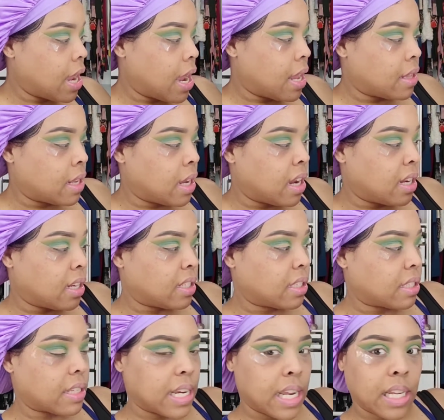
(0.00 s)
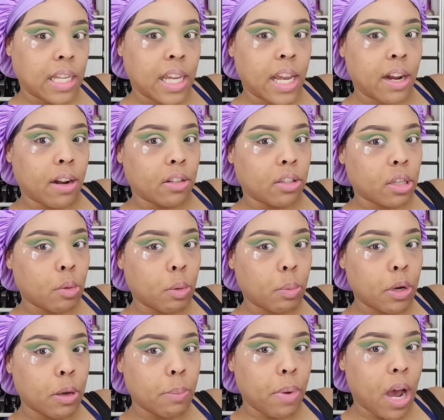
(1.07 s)
And then Snake Care. So we'll
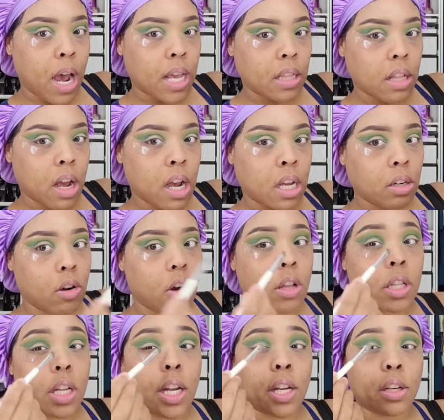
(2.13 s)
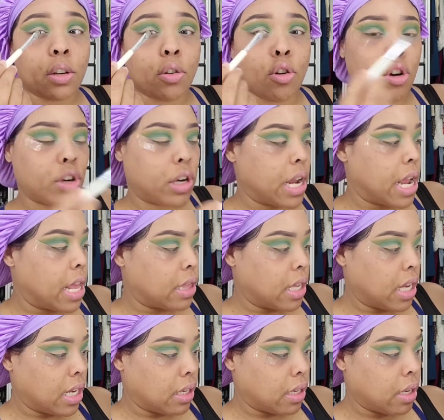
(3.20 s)
put Python on the inner corner and
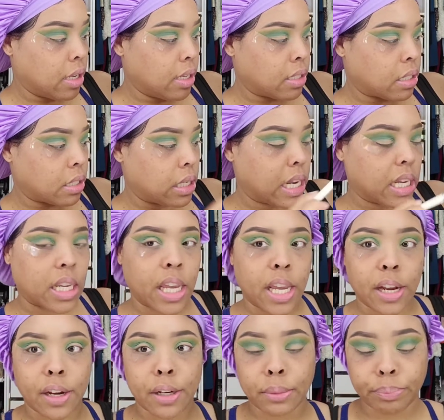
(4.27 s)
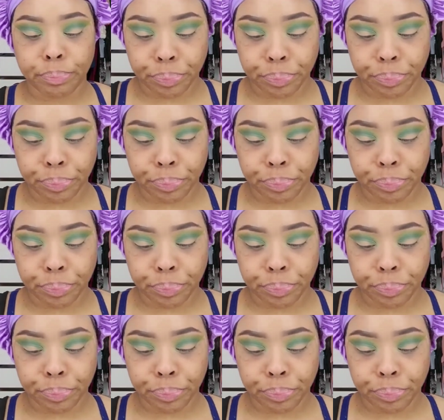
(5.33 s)
then Snake Care.